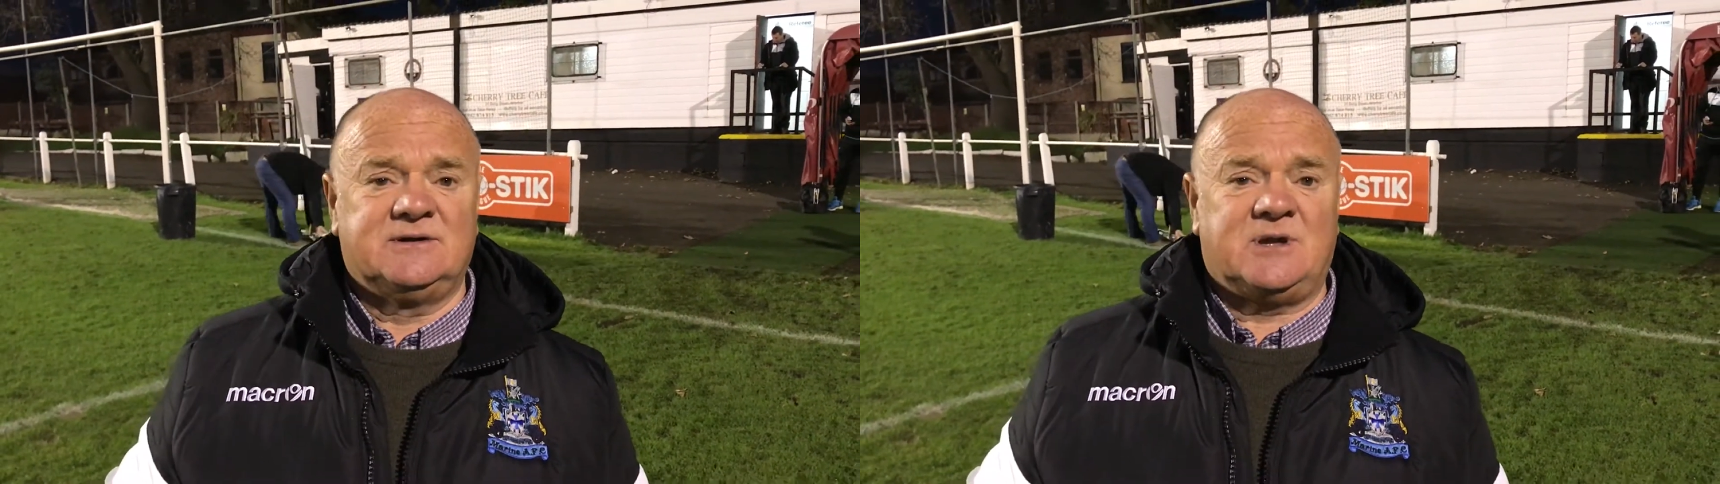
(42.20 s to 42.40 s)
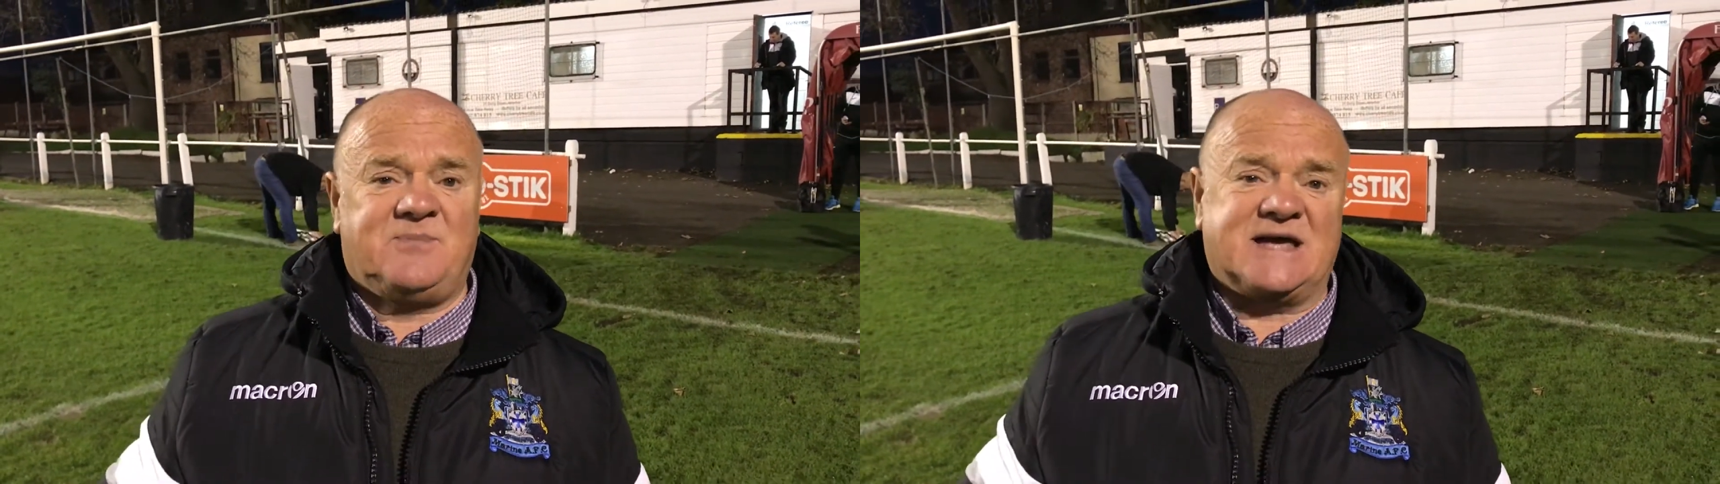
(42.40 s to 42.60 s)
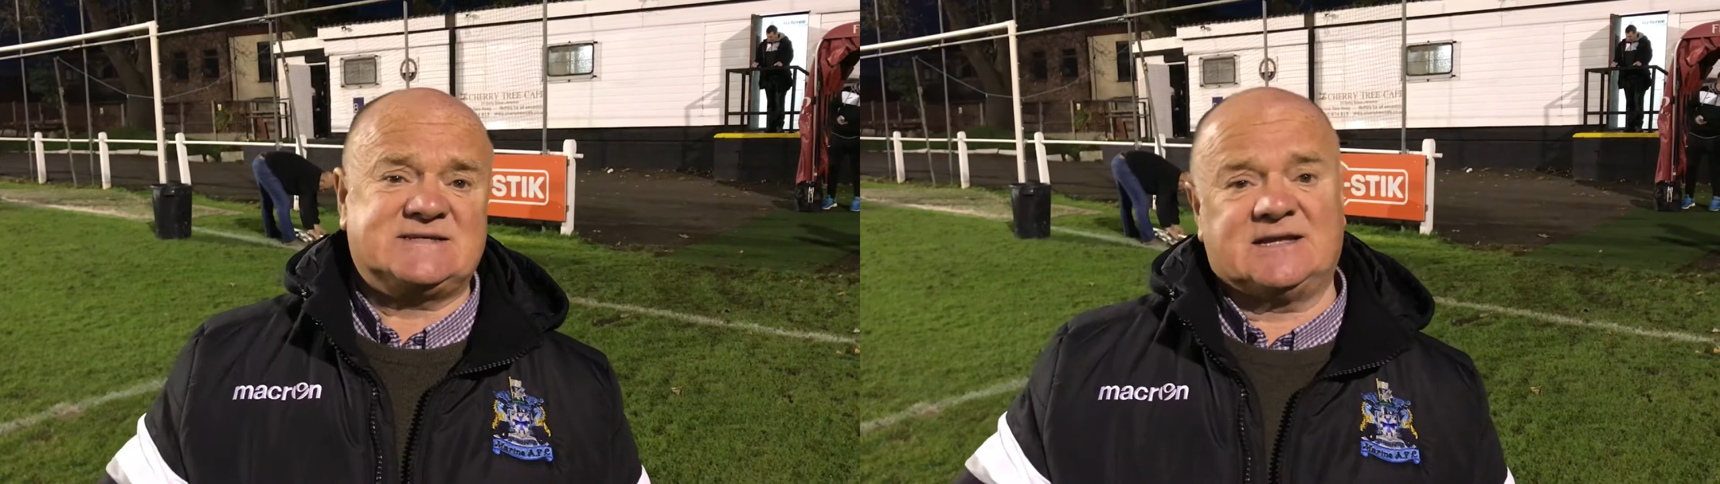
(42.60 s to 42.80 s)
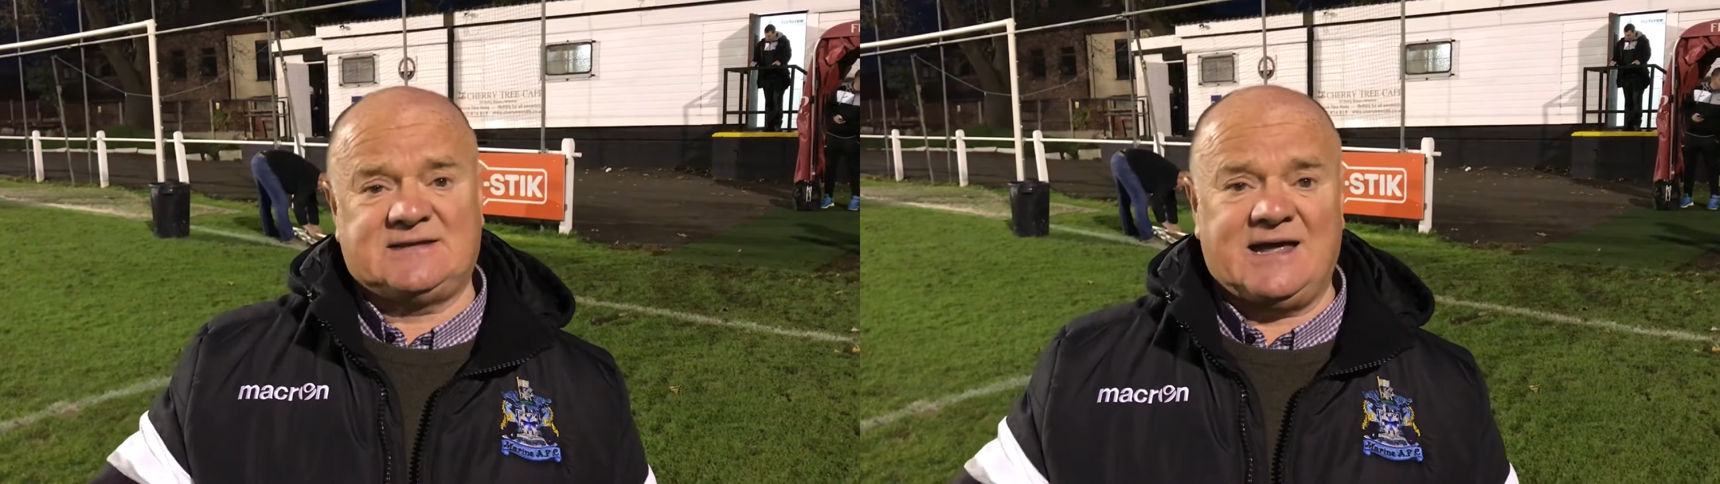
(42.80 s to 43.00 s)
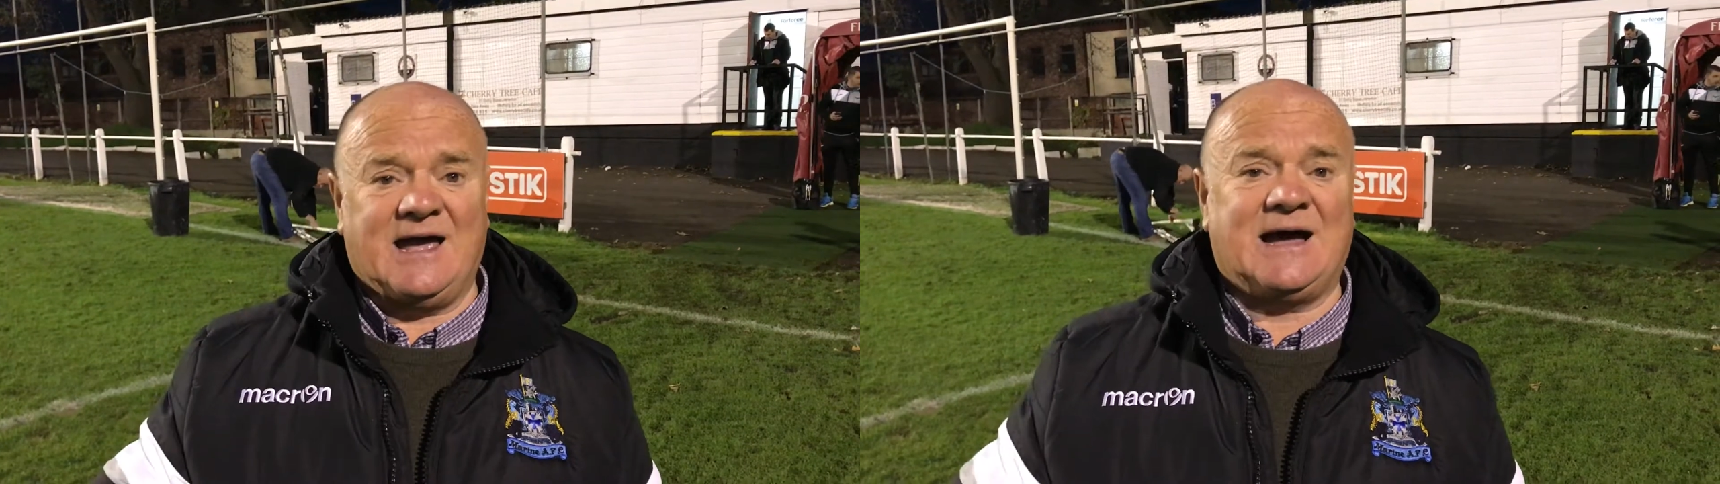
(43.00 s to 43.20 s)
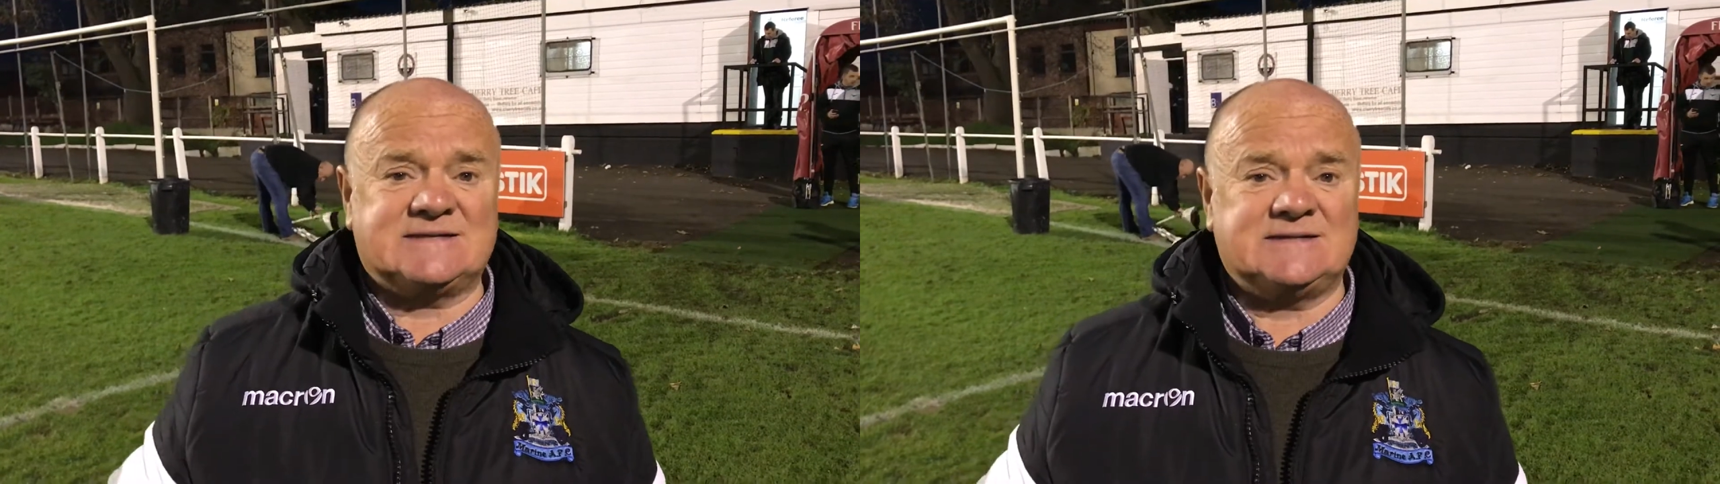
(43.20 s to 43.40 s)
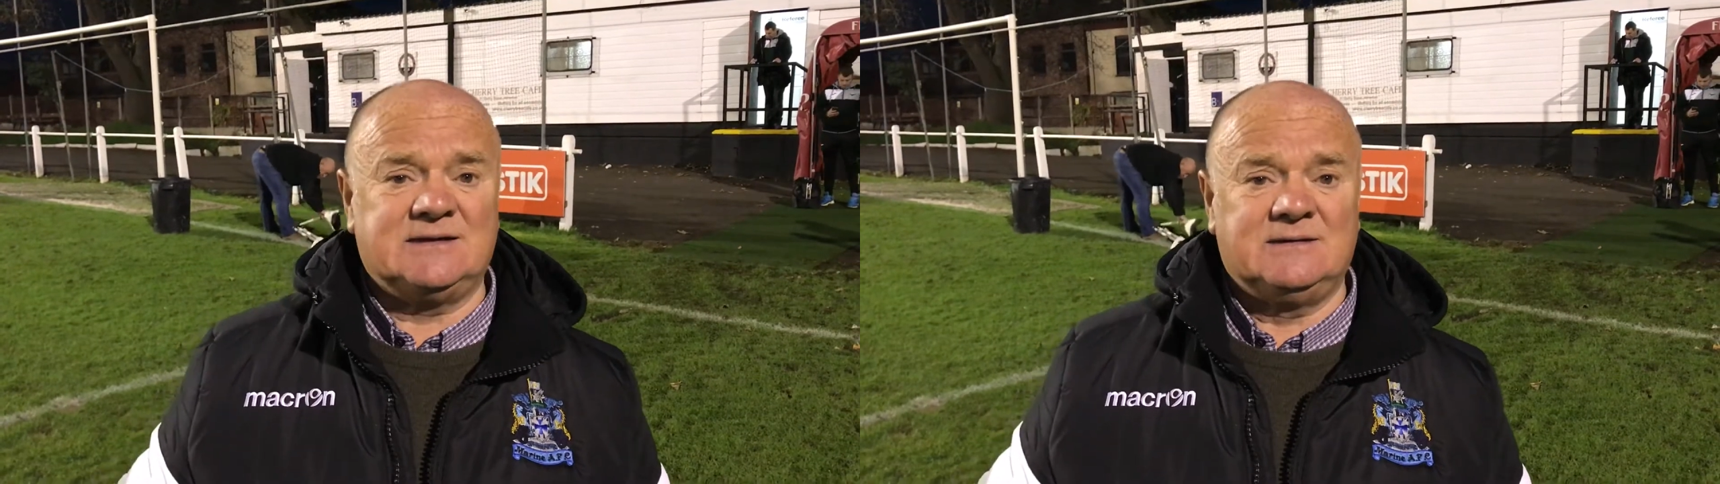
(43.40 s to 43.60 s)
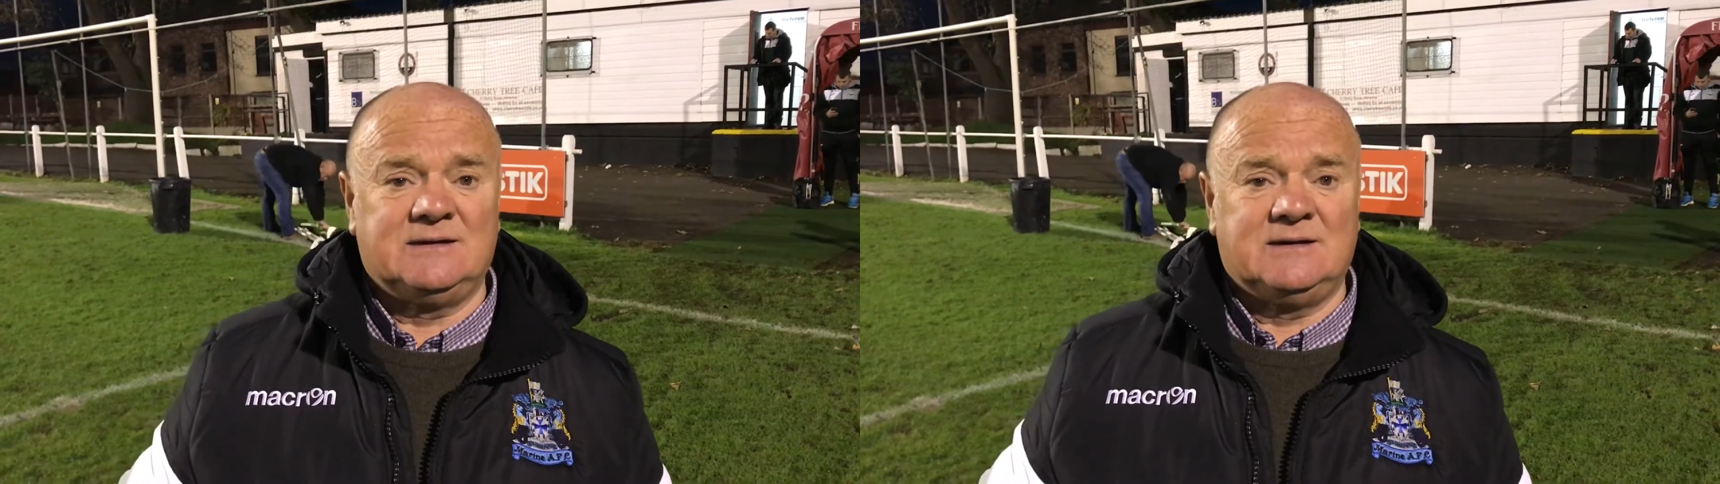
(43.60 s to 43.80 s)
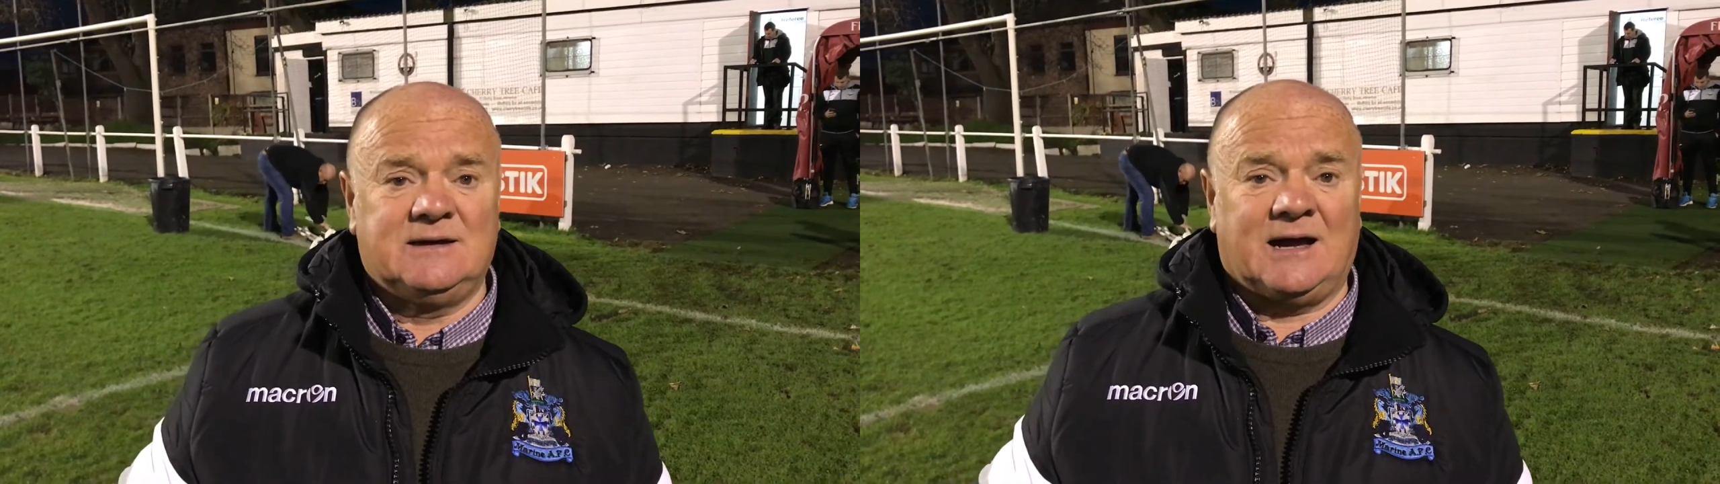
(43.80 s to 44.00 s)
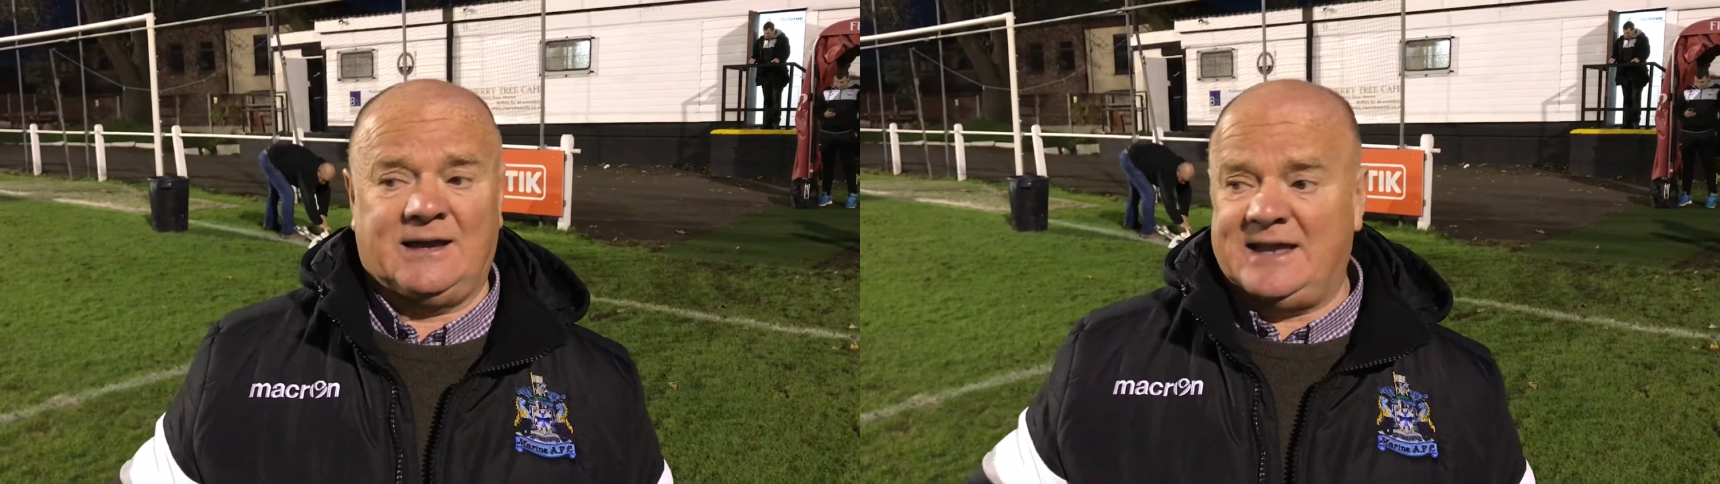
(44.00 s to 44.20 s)
the best that they had,
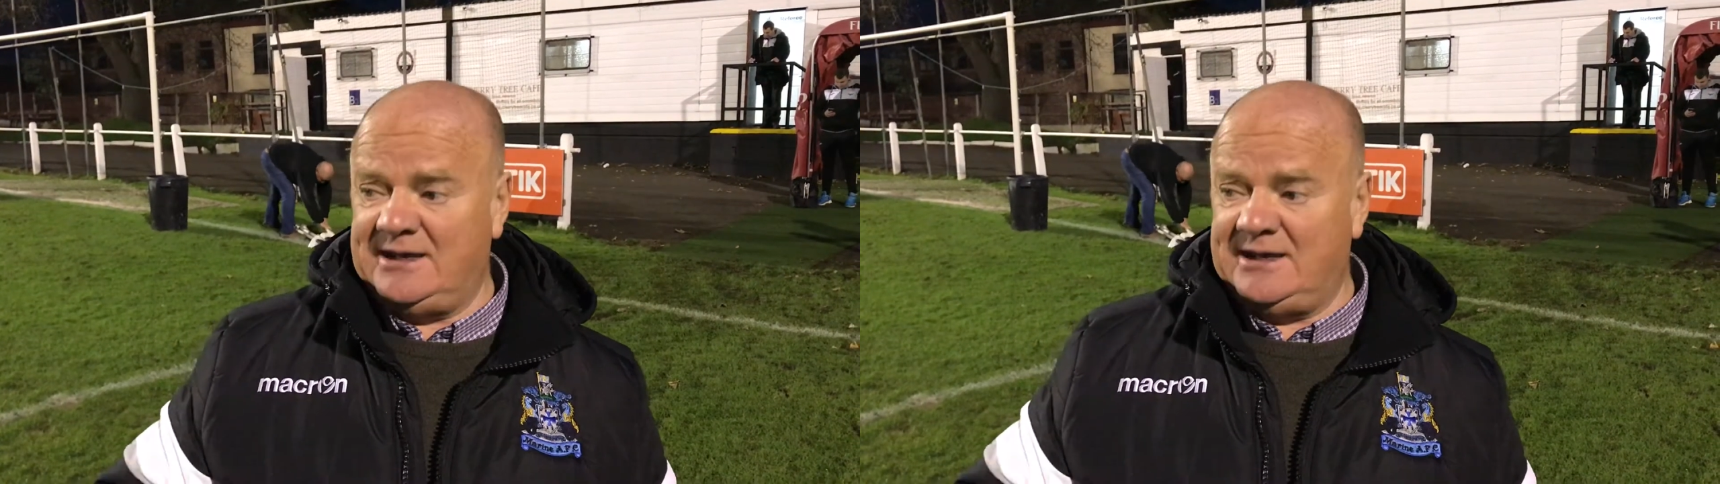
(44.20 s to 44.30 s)
and